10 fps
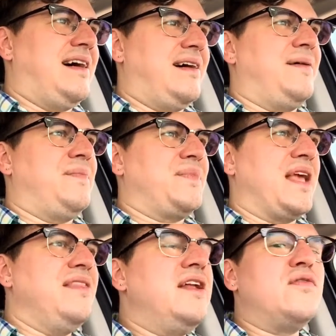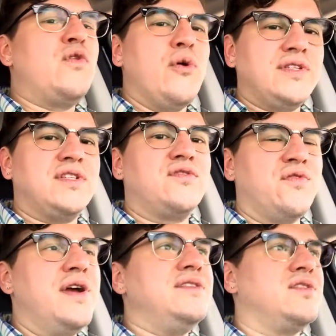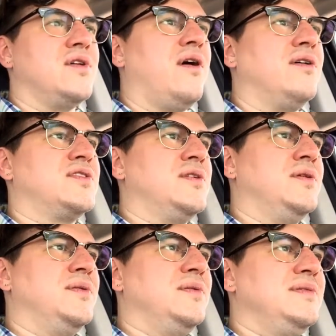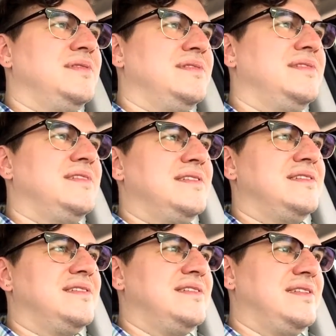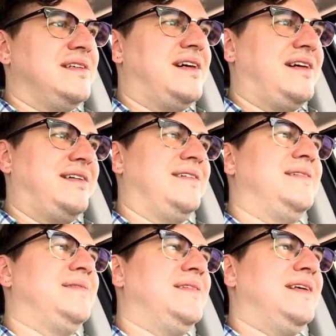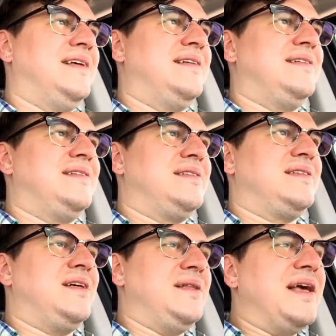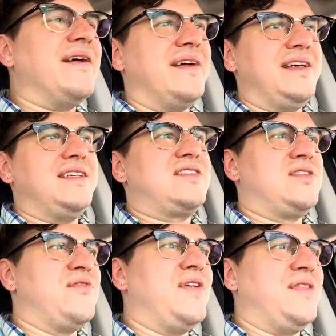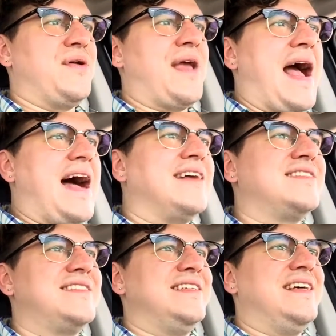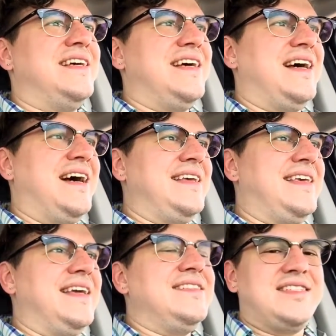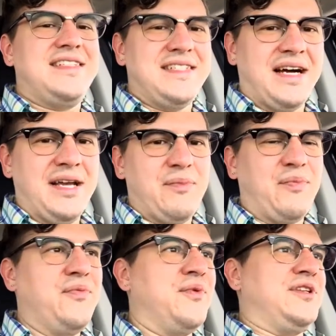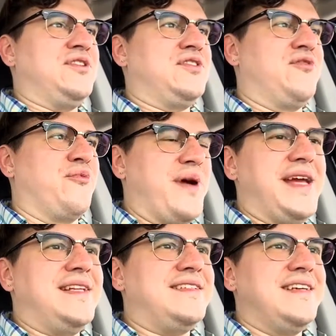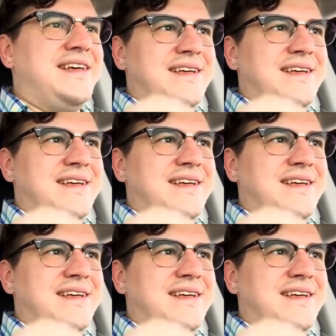Um, and then of course his friends are also uh, hilarious. They're they're cast against type, which is great.